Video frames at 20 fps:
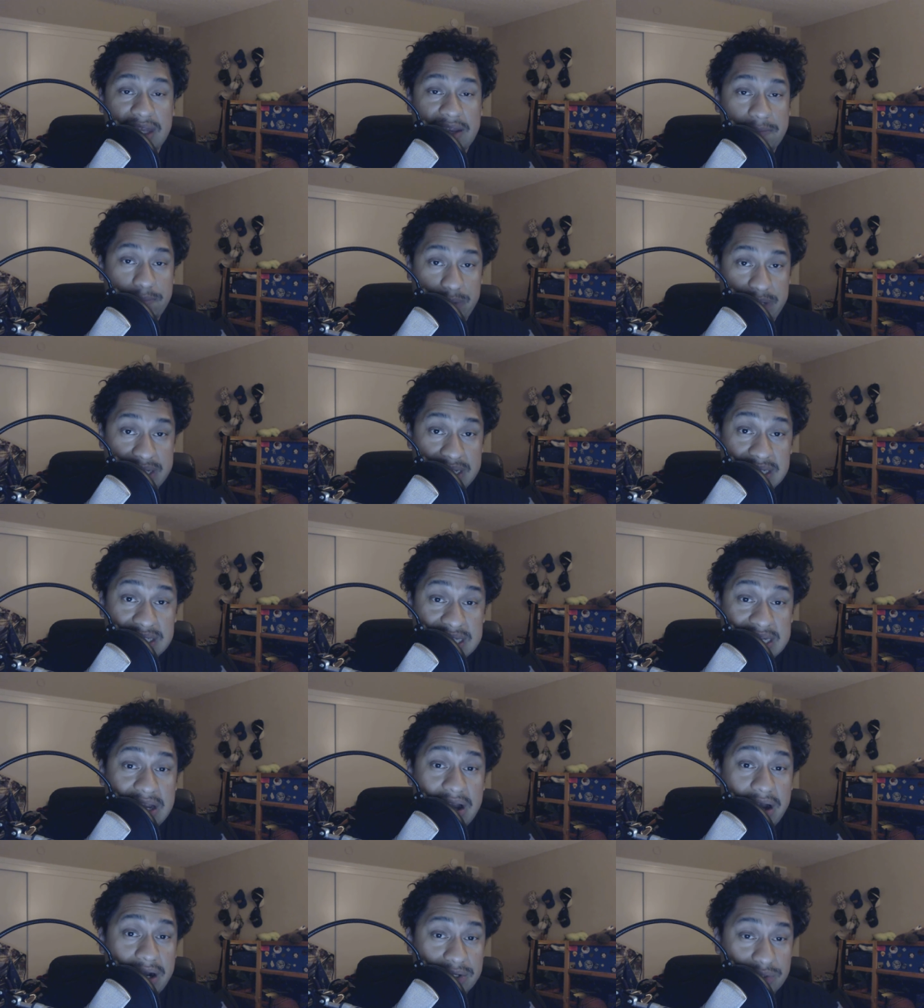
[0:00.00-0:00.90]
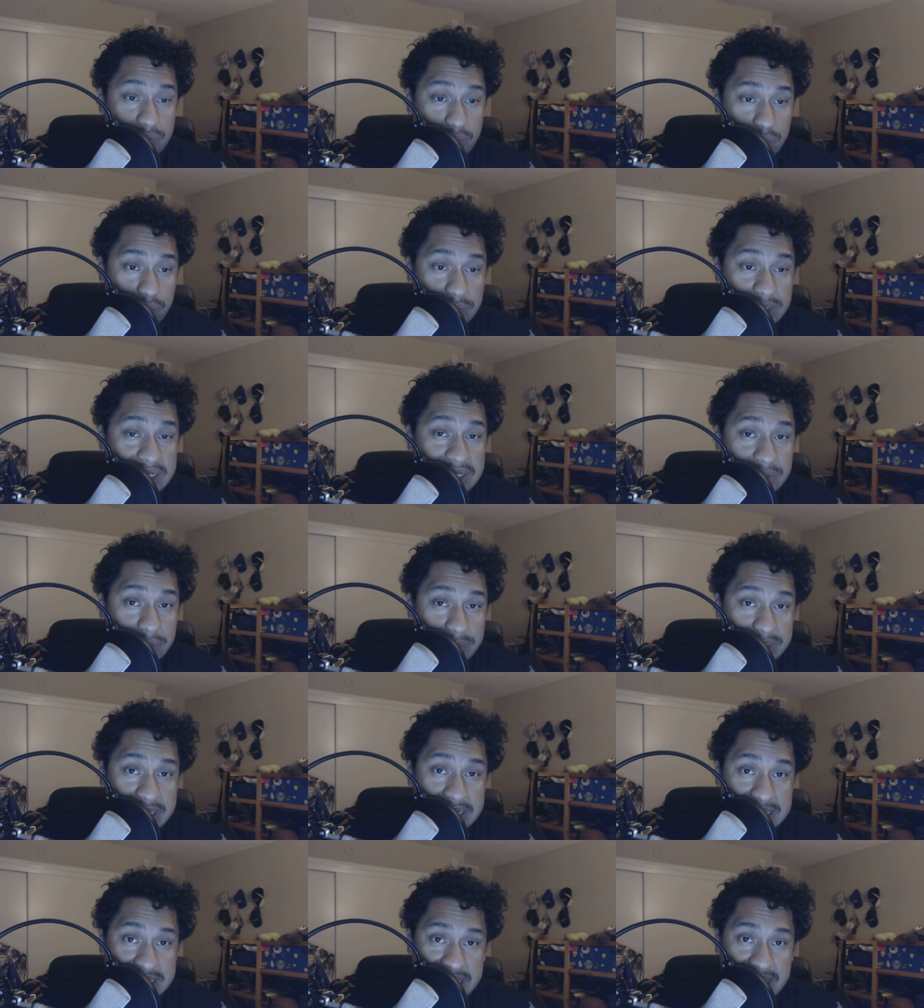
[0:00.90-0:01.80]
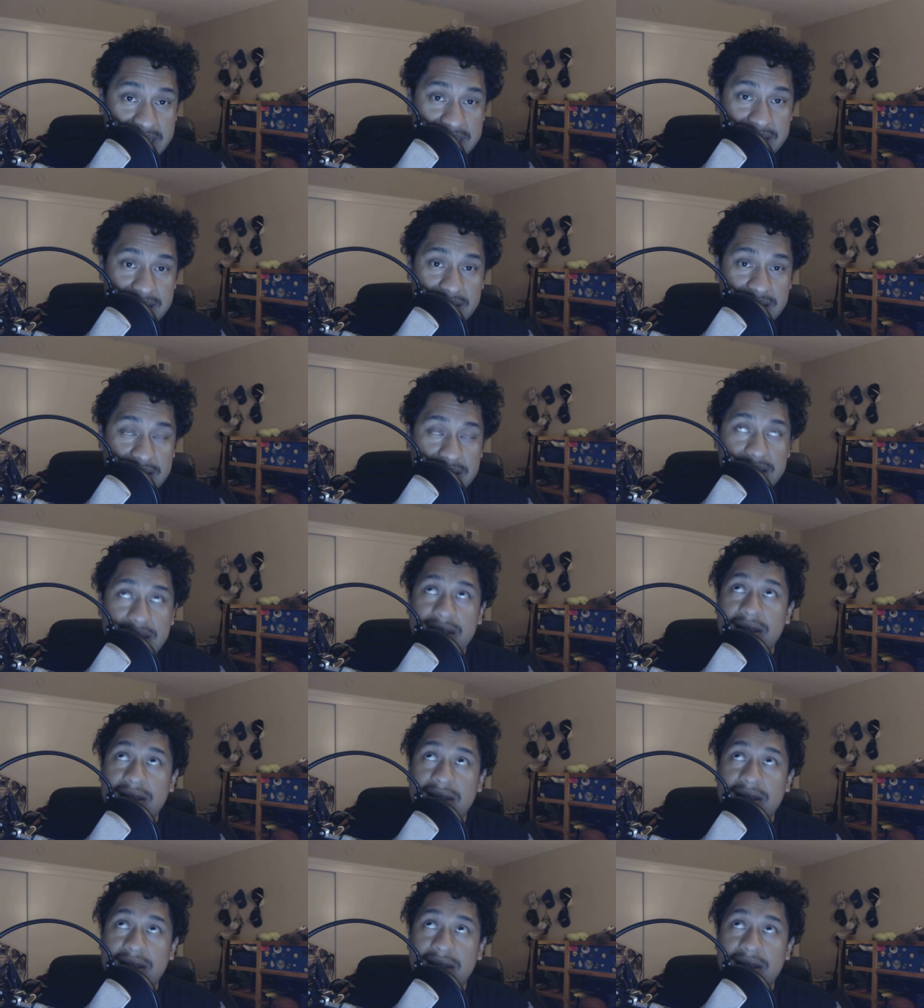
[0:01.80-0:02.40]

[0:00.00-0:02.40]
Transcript: They played the Seahawks really, really tight.